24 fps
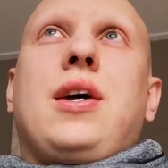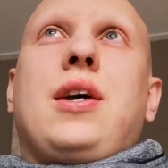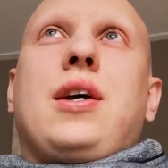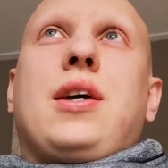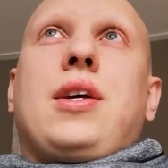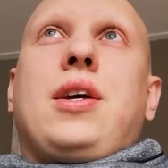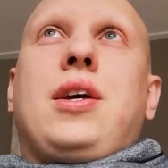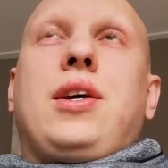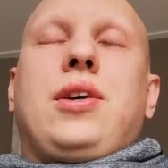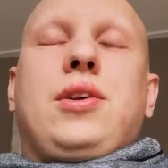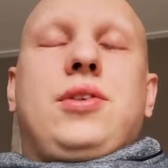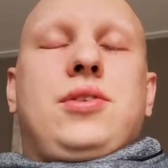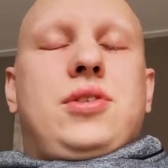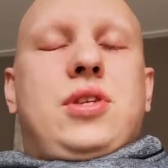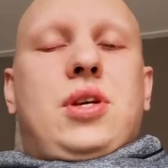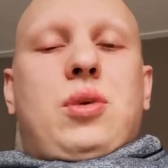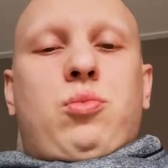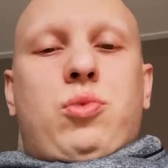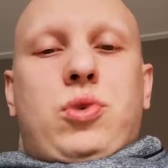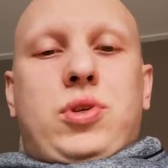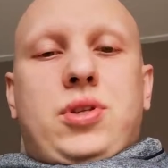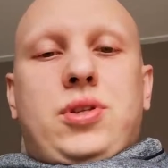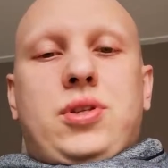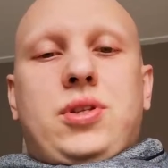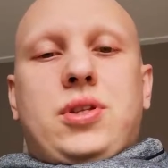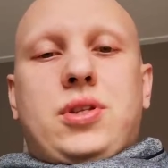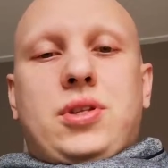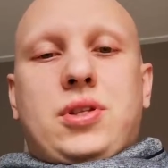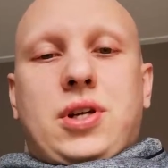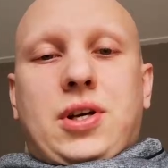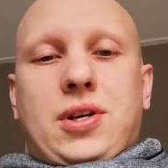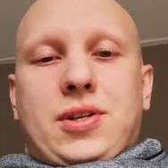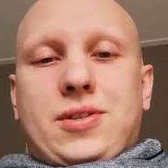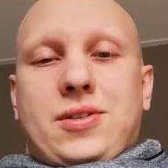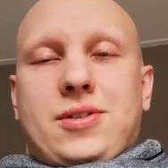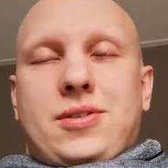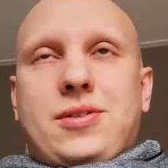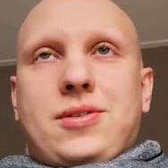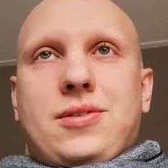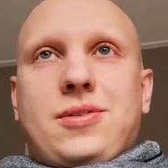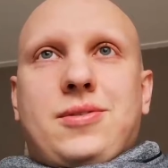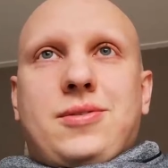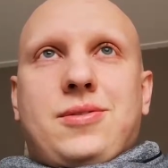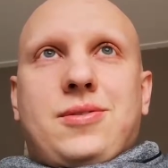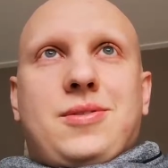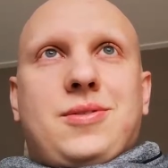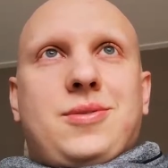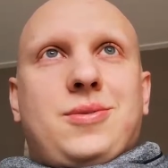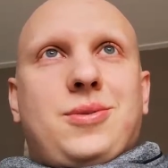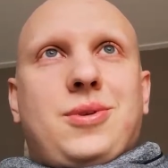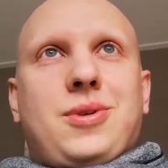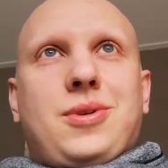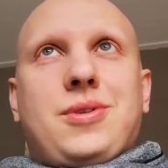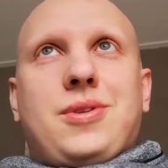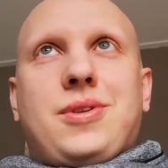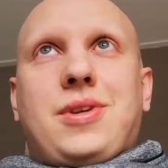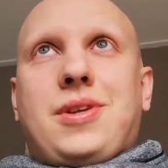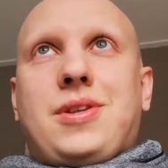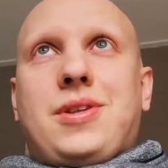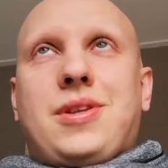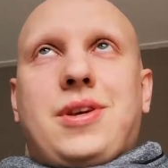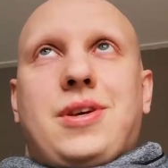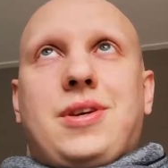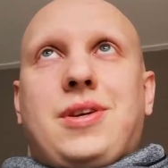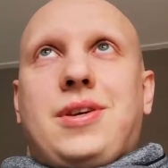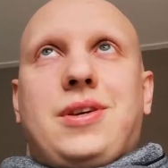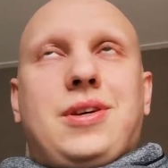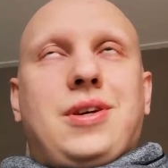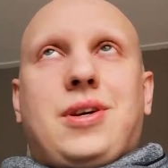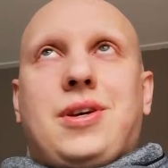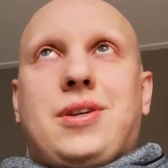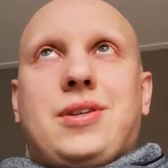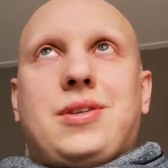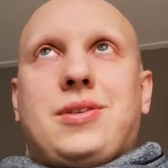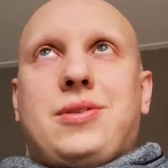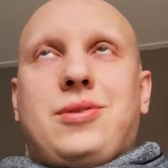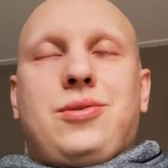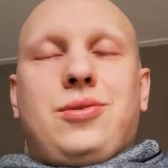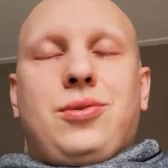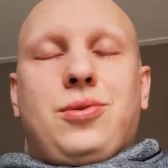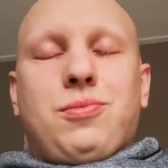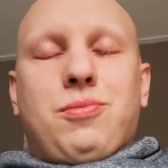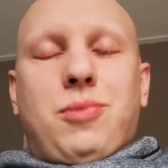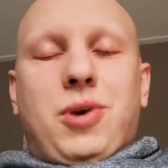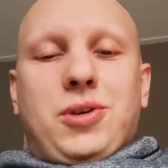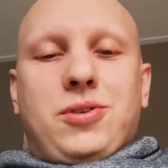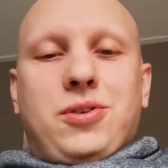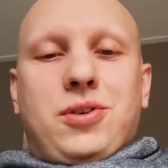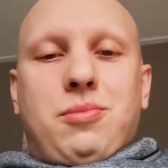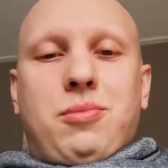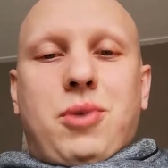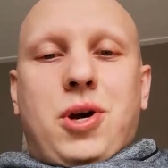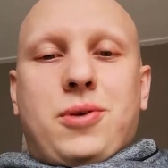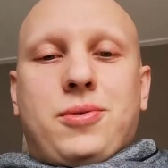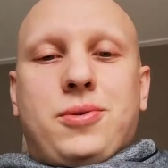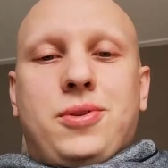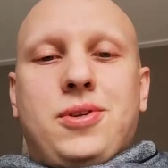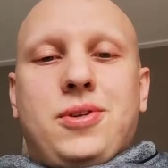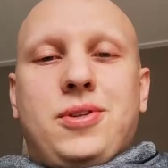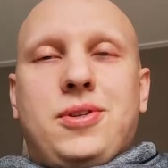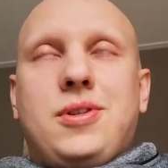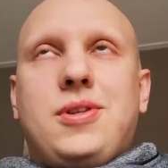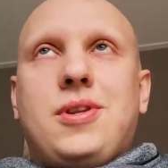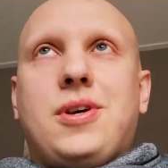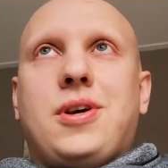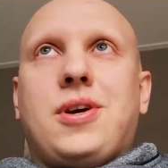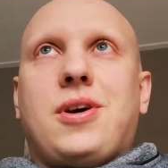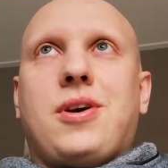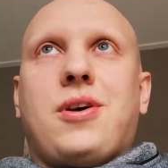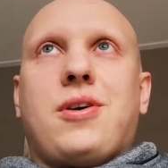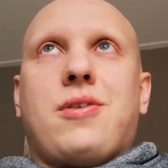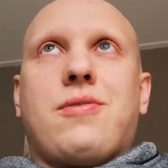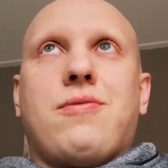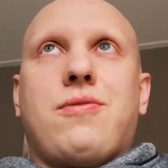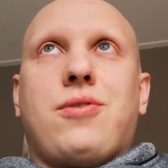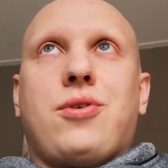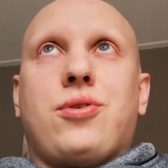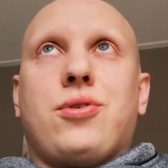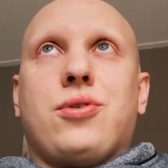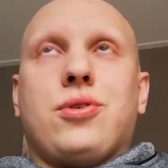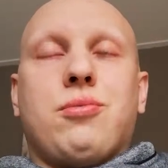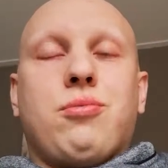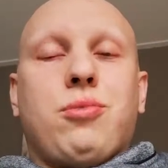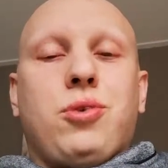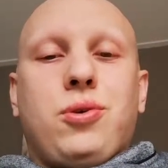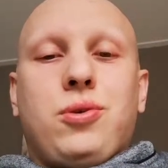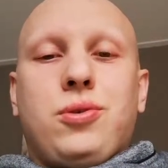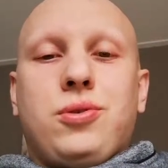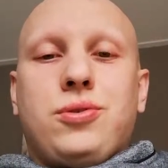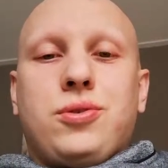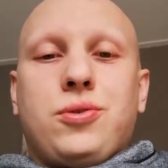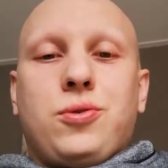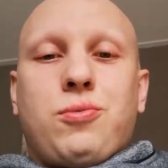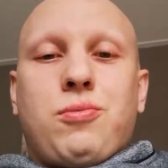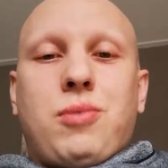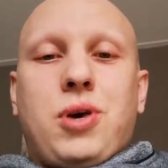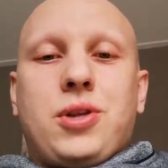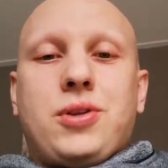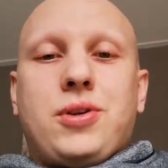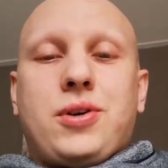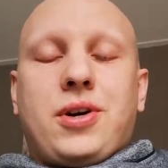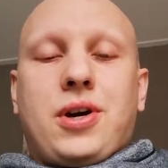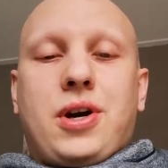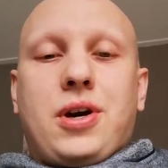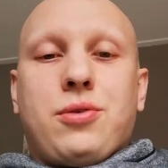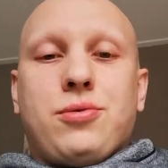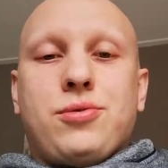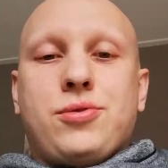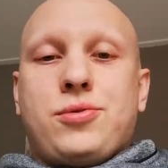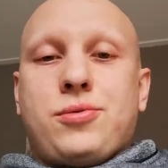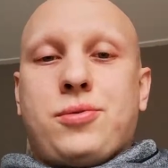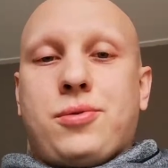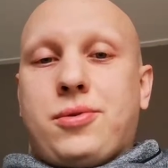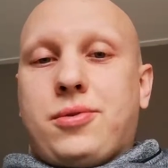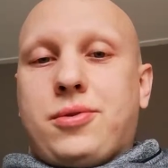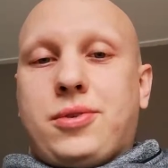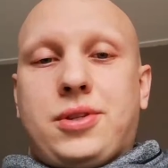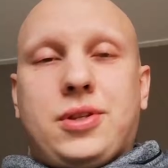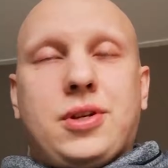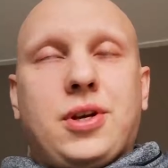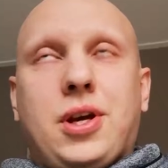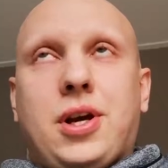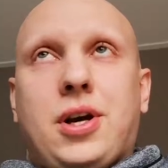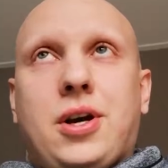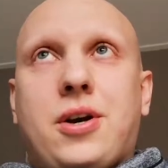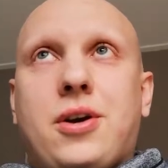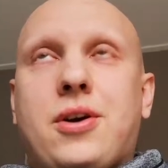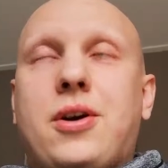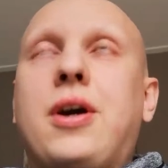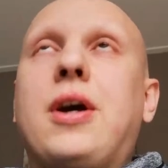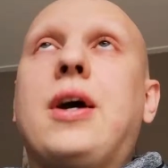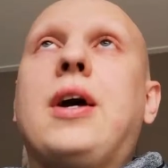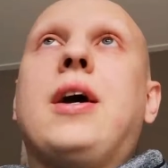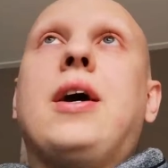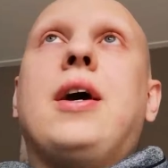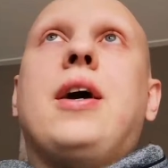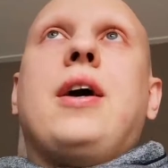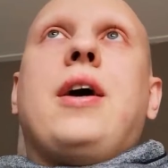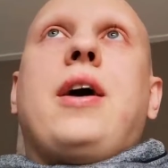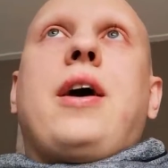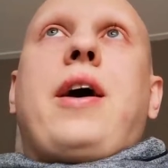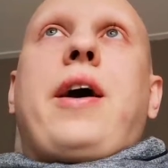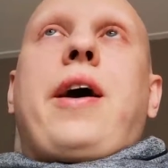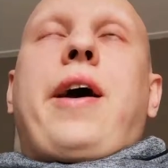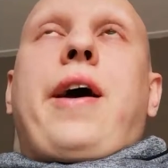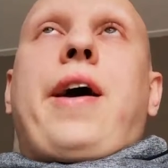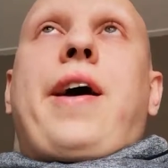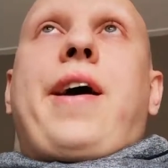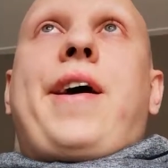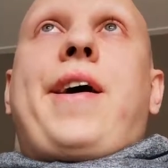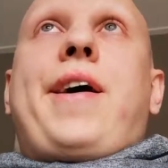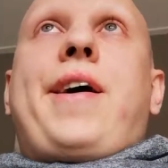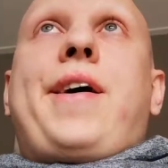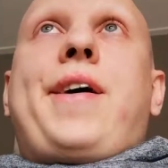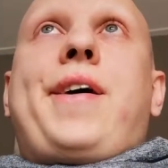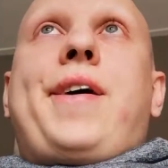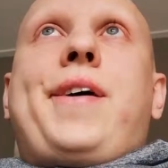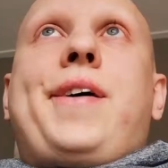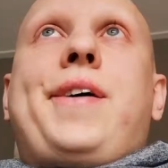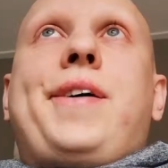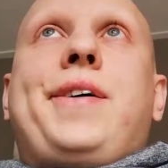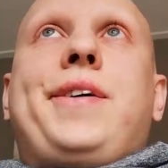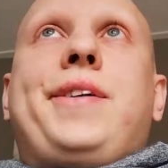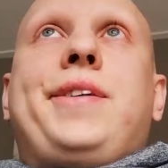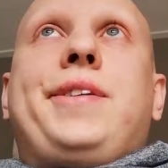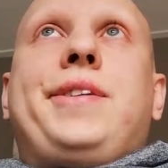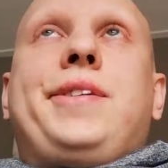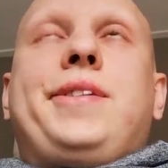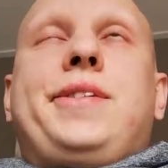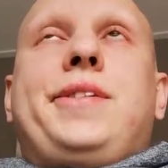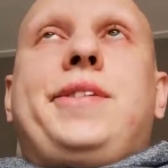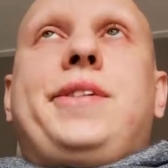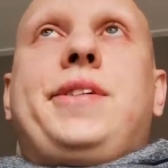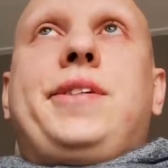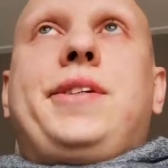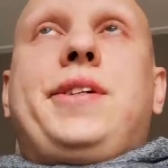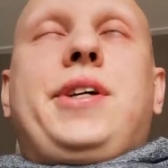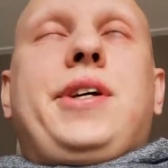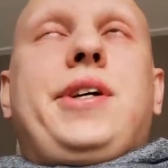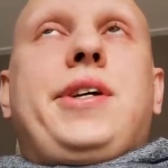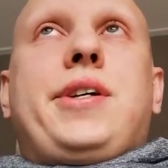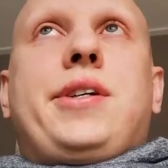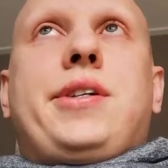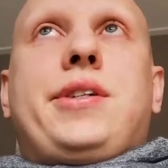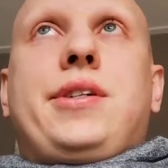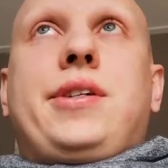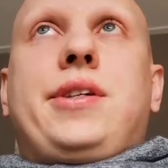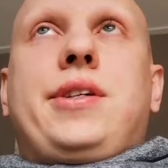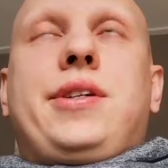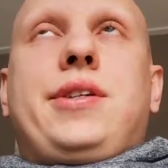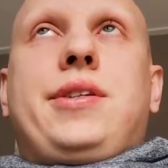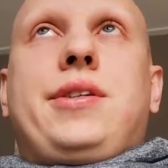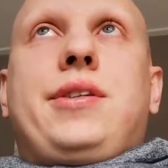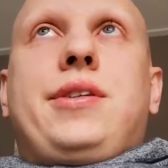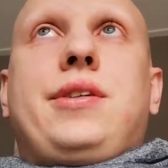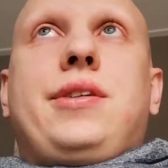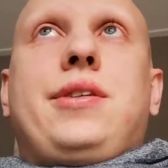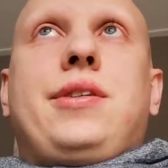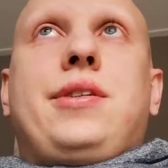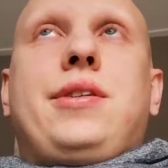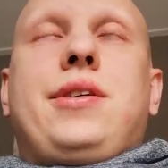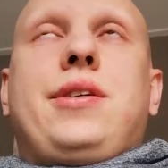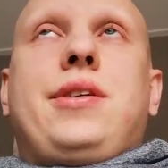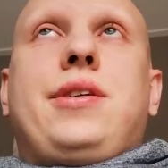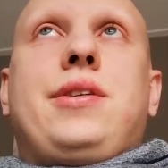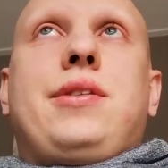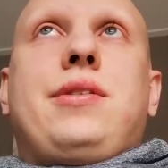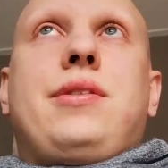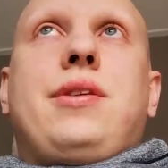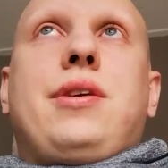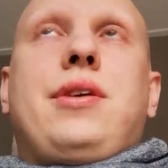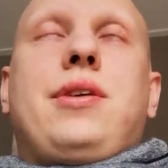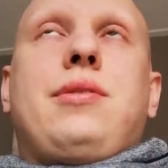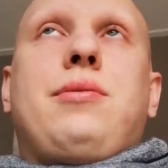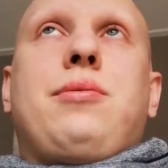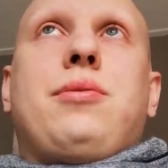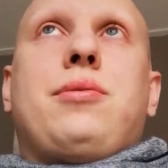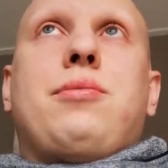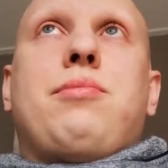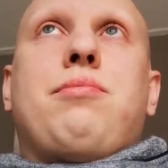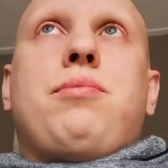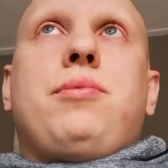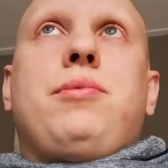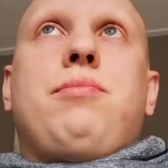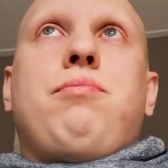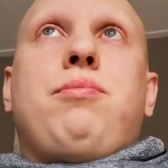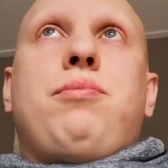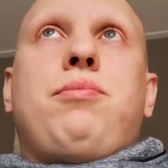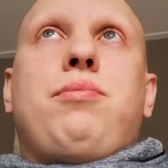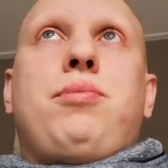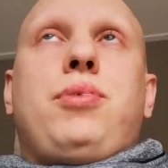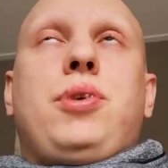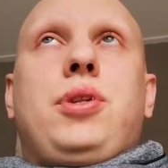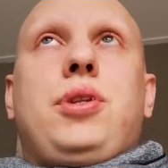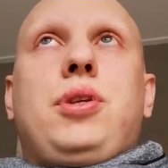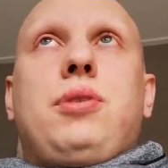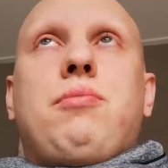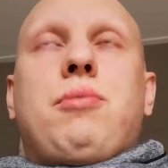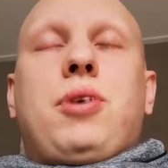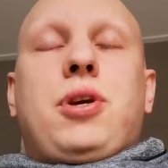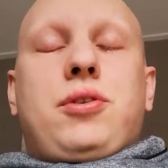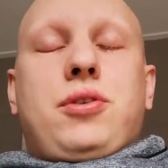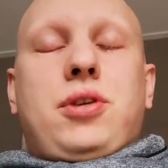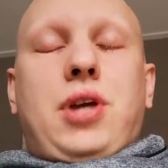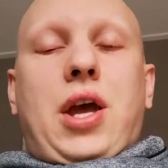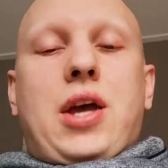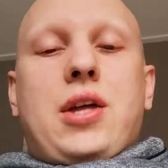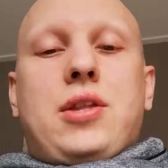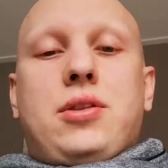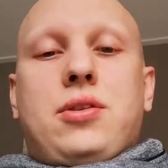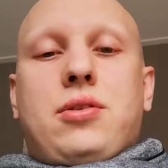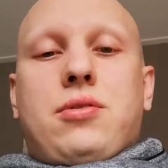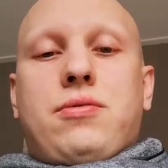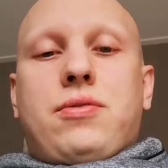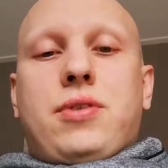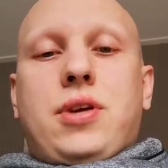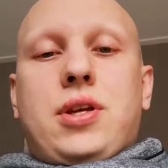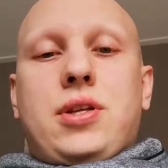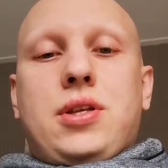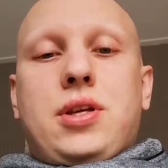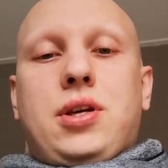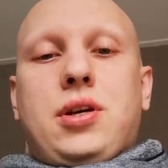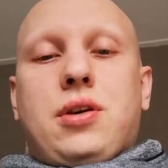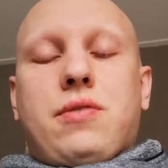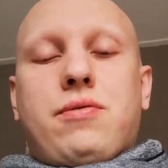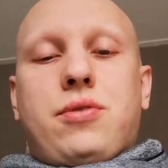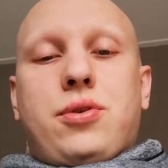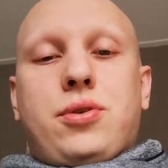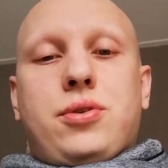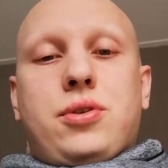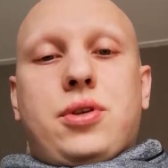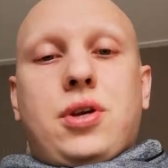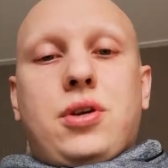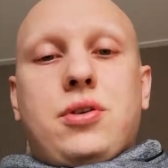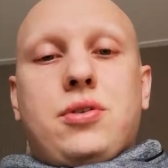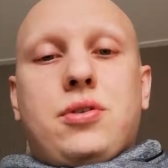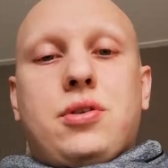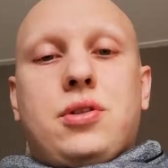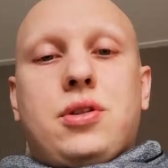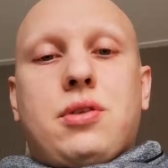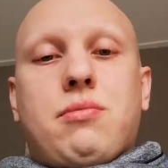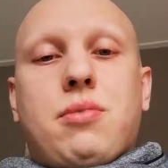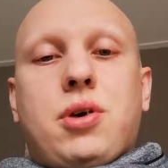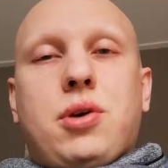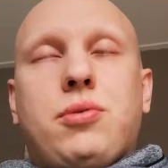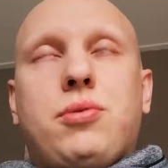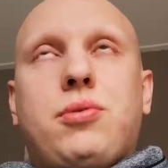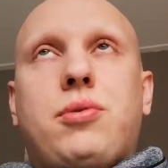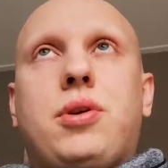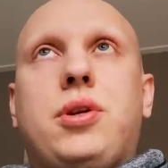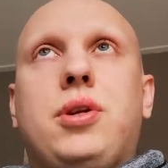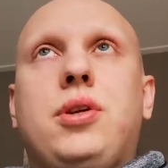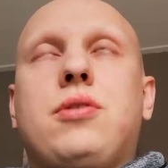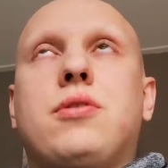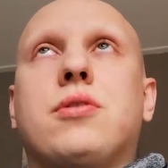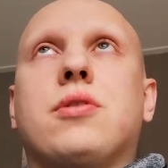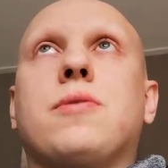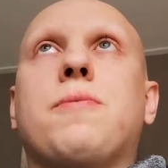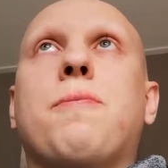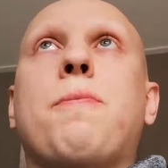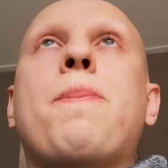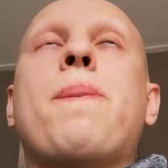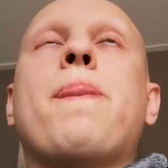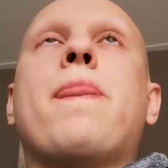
kicking someone in the nuts. They cannot do much about it. They are vulnerable no matter how strong they are. And yeah, it was pretty much end of any conversation about religion.